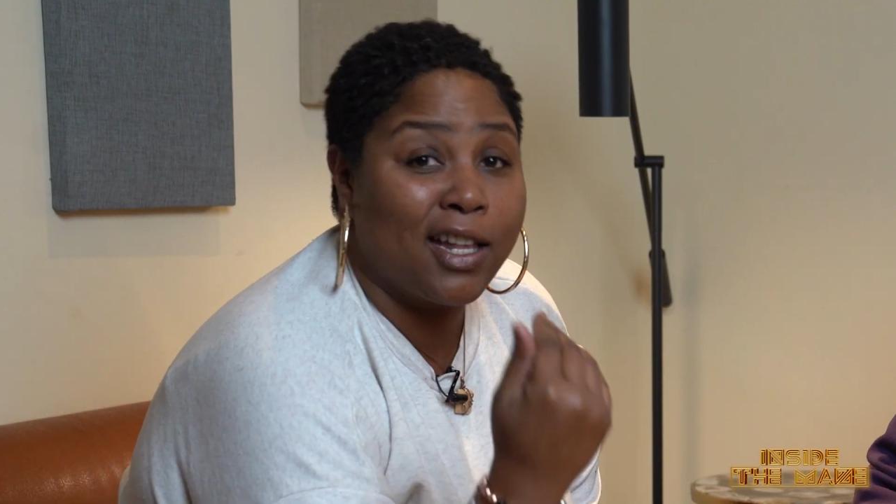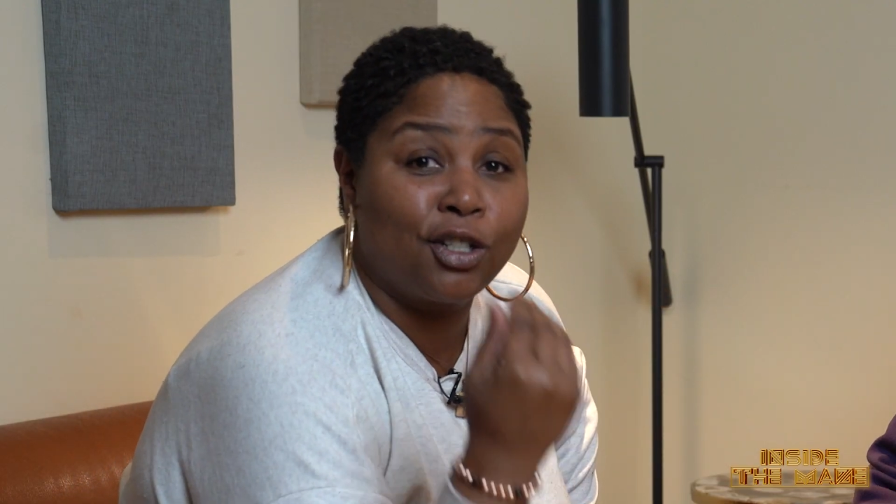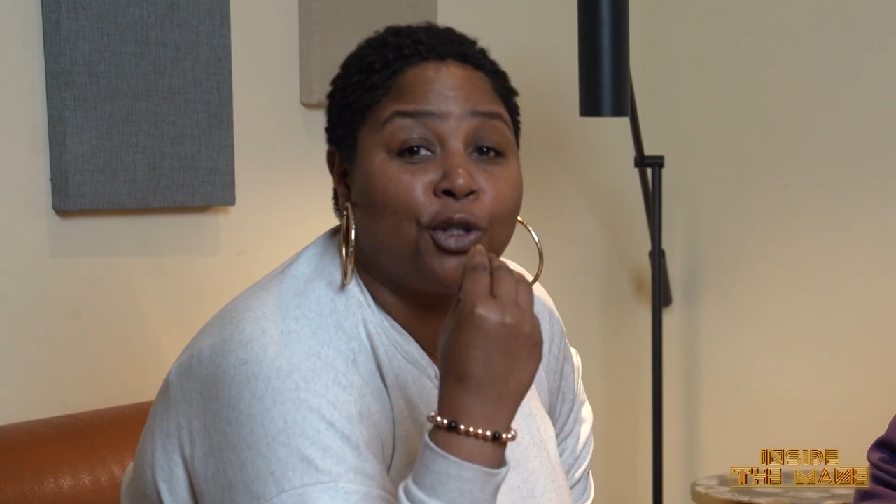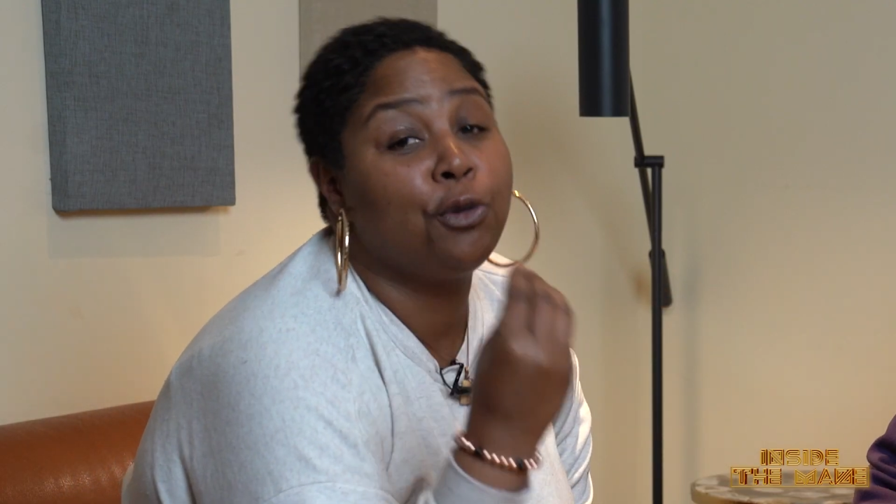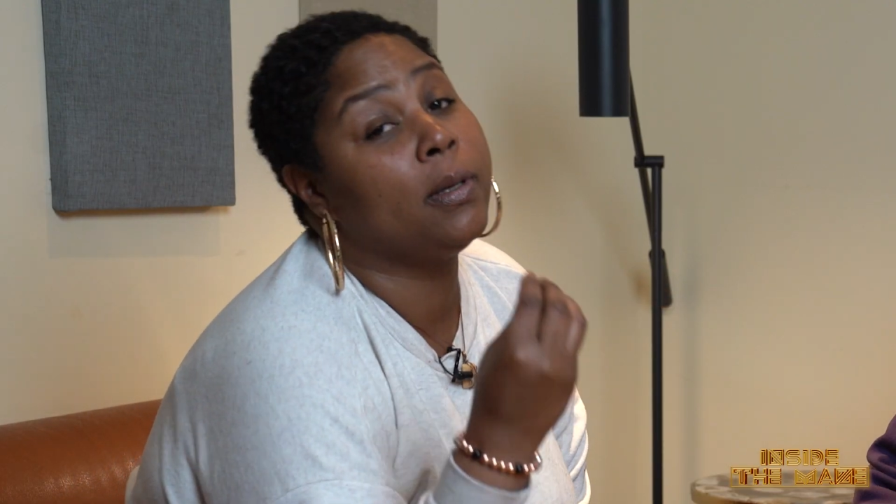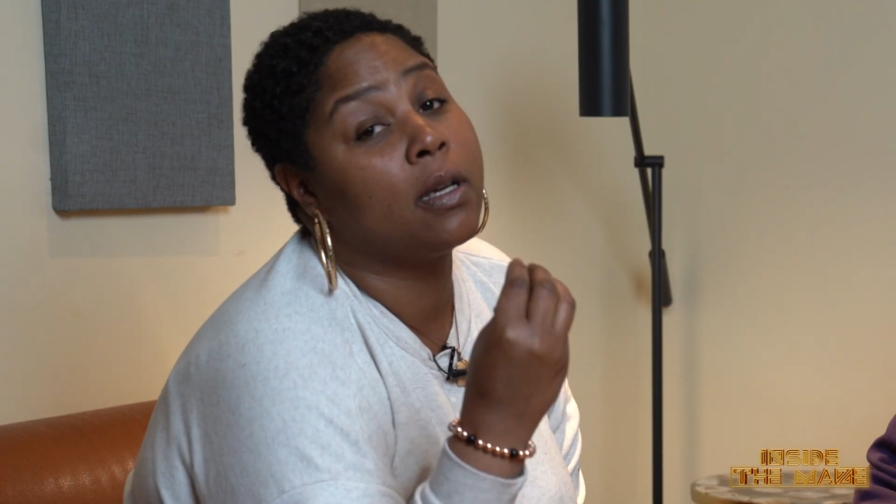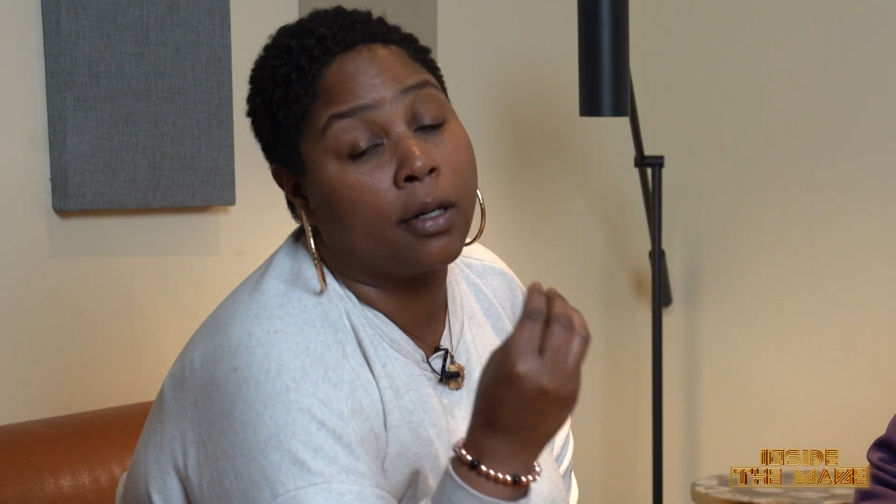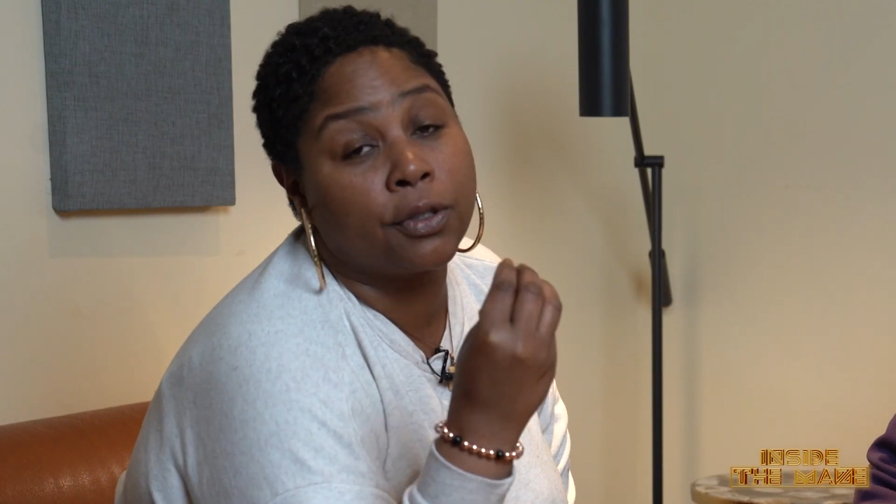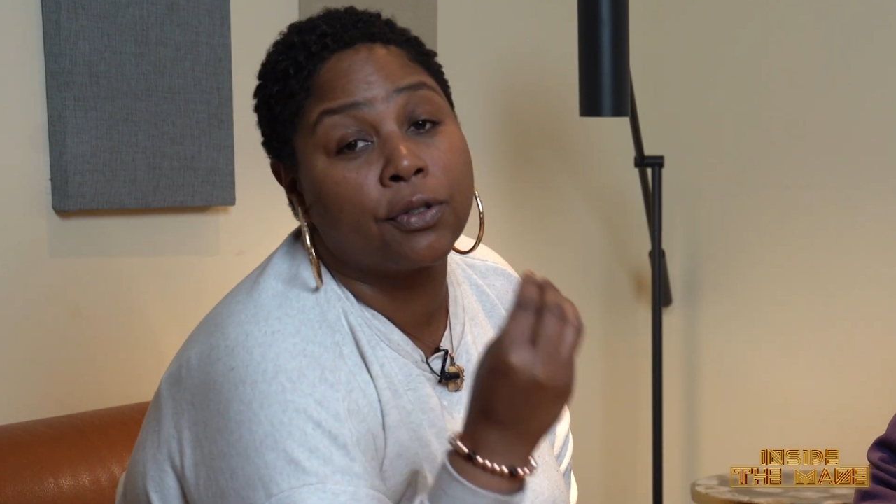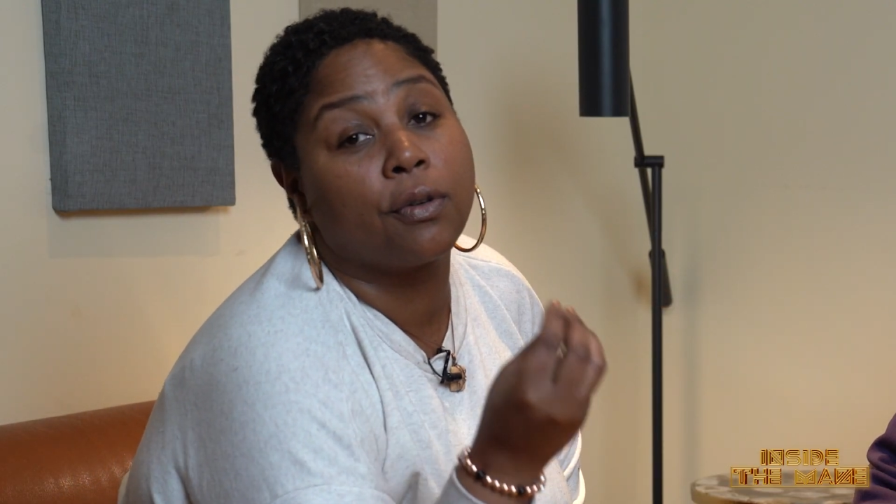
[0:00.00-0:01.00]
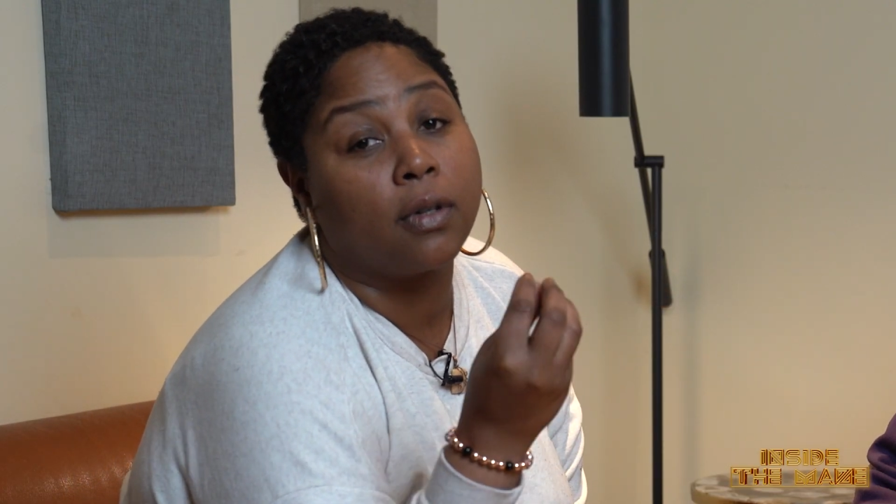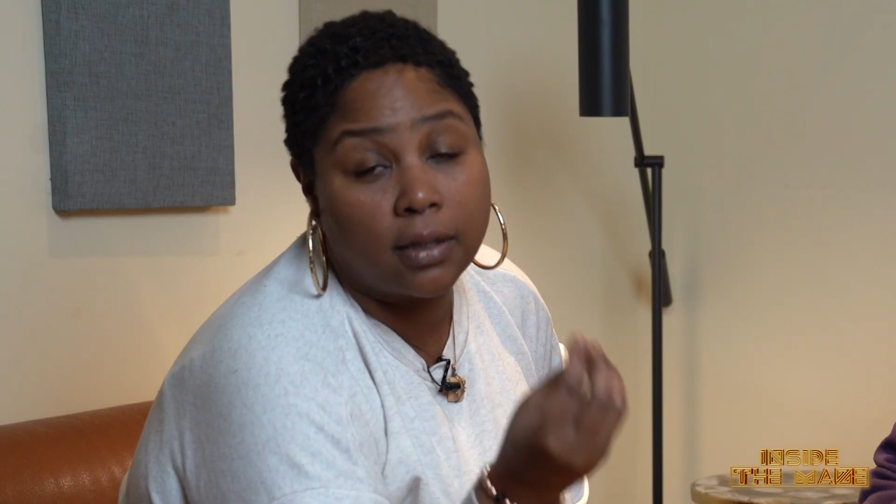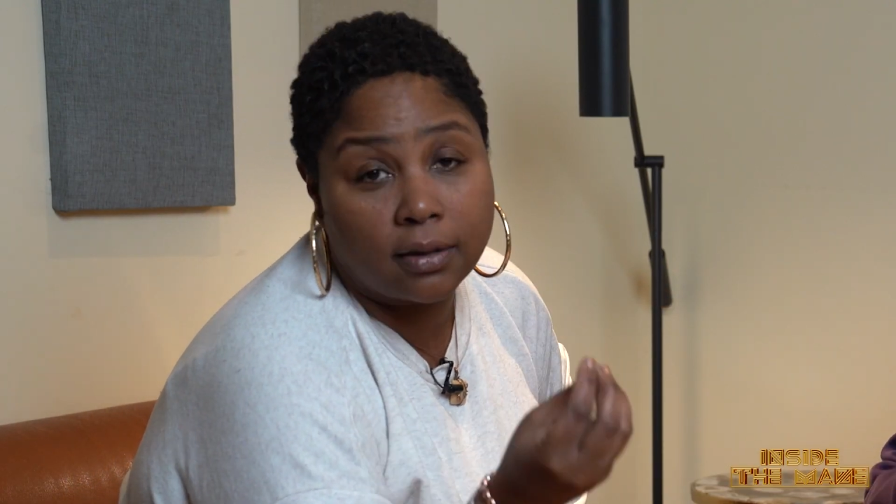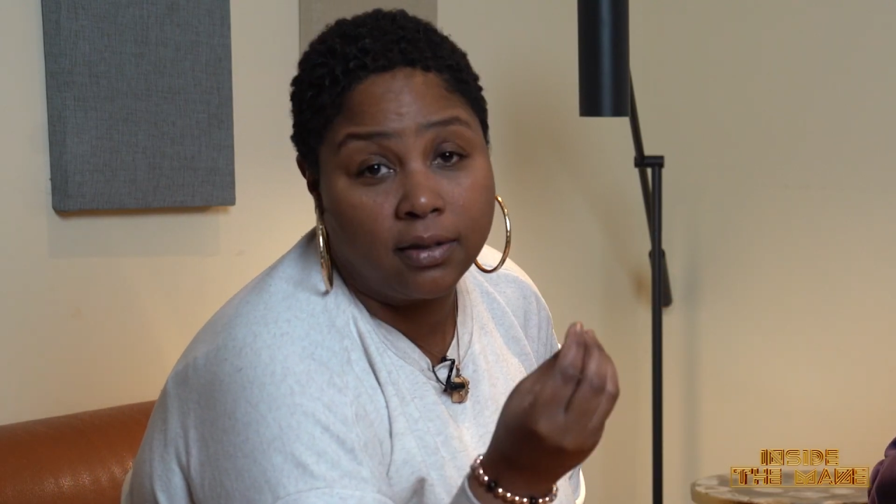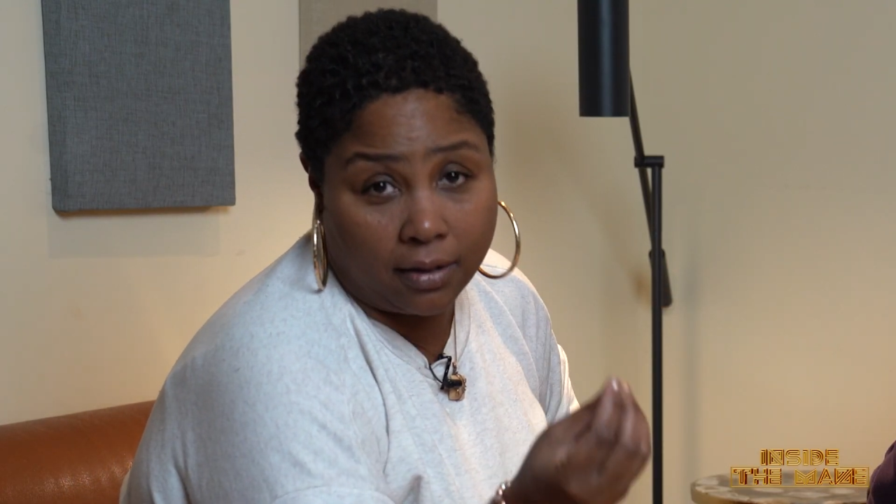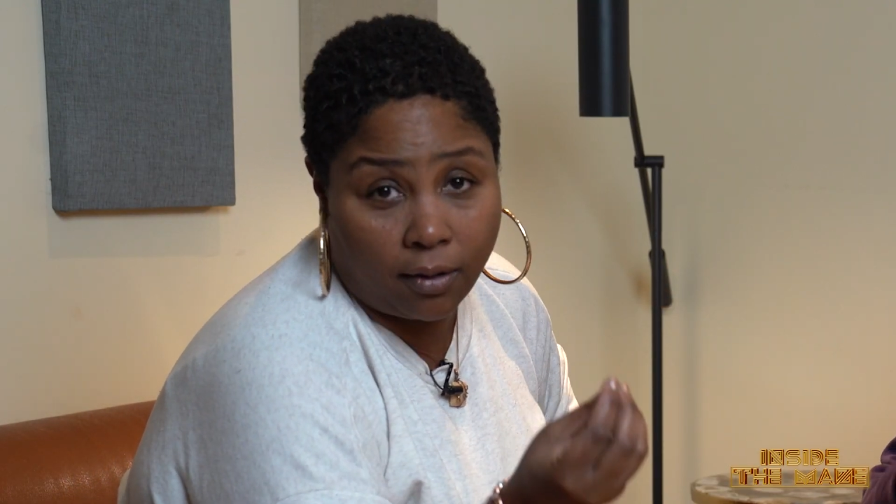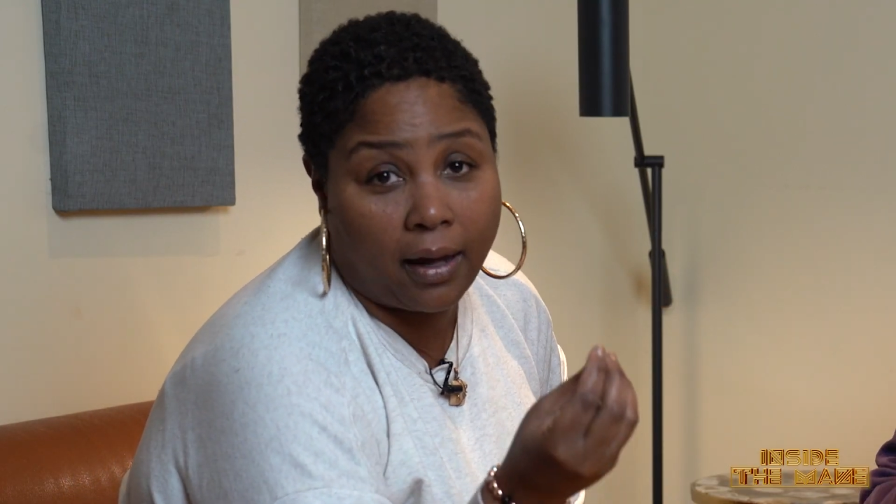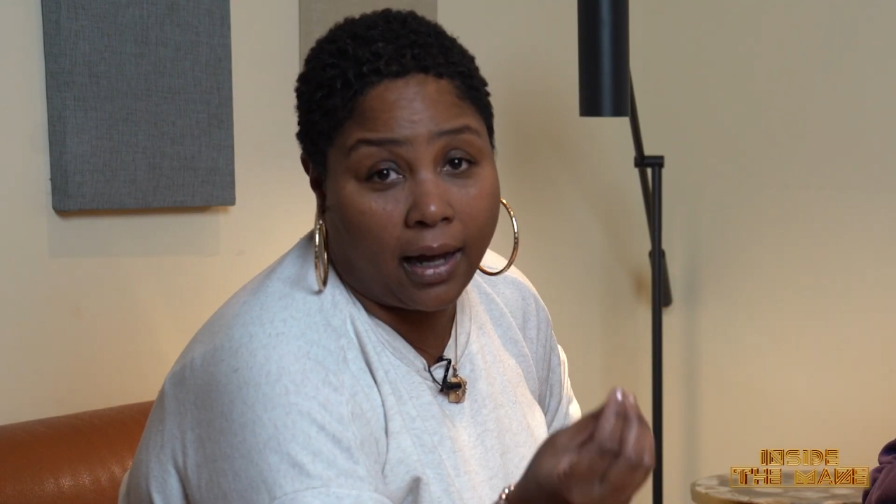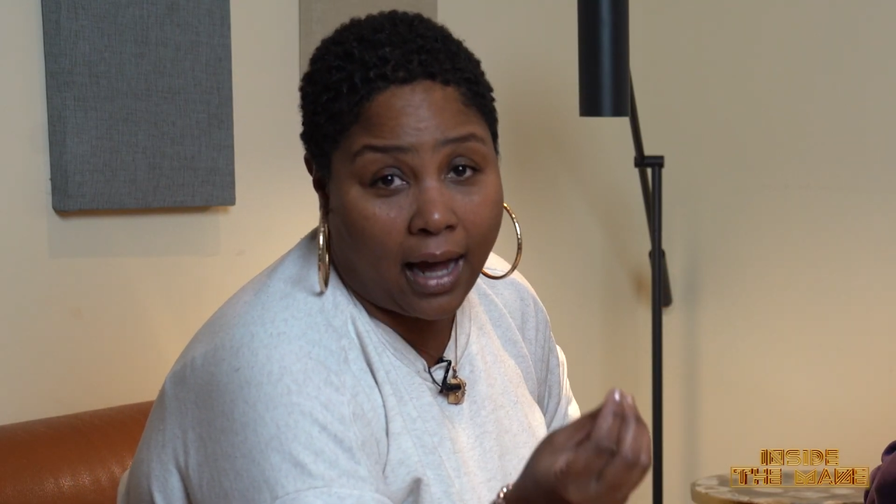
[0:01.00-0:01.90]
As a Tubi connoisseur, okay?